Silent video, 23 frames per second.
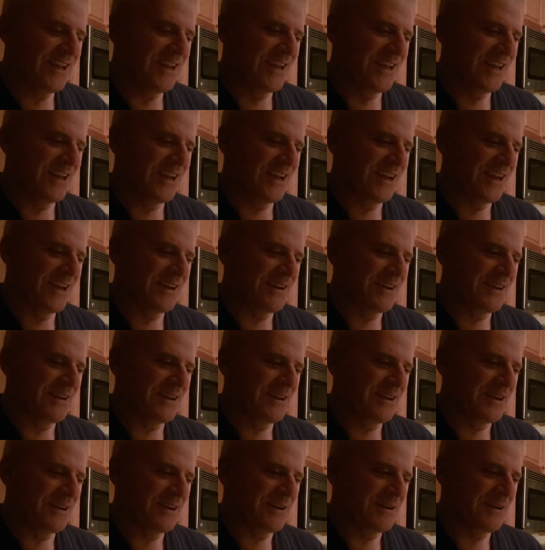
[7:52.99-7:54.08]
And
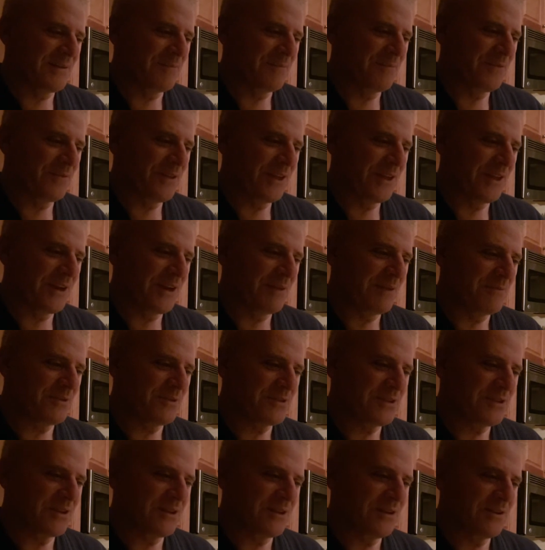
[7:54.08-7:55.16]
I'm
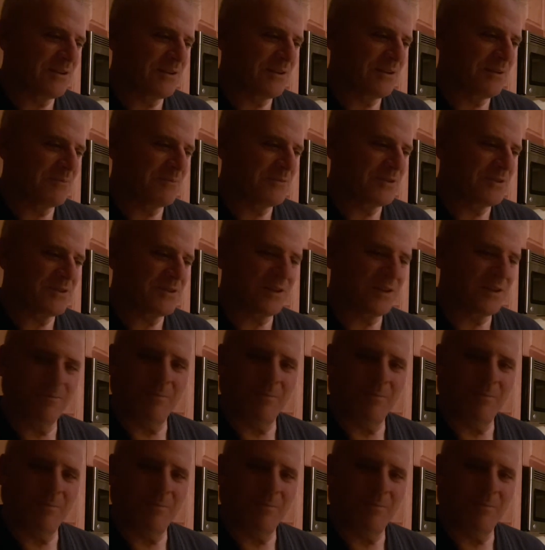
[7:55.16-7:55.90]
just gonna